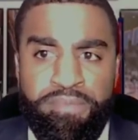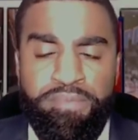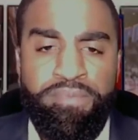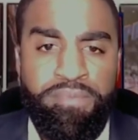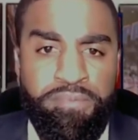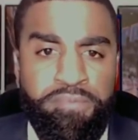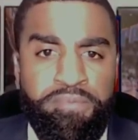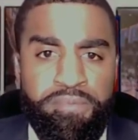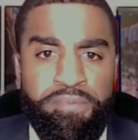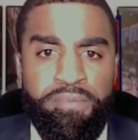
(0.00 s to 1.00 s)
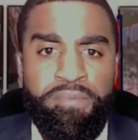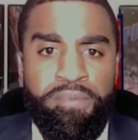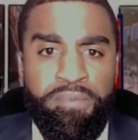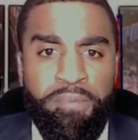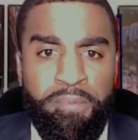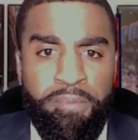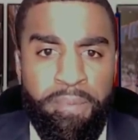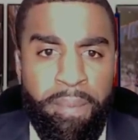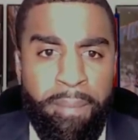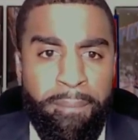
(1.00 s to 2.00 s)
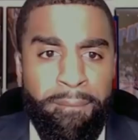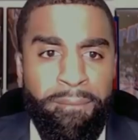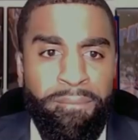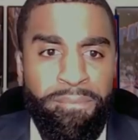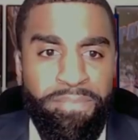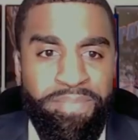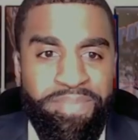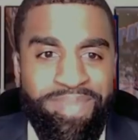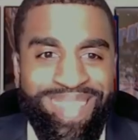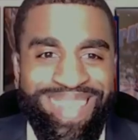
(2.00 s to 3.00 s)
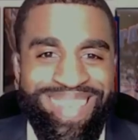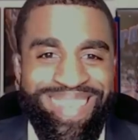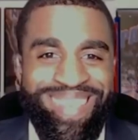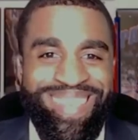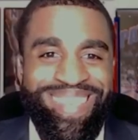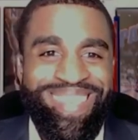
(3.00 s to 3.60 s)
(not speaking)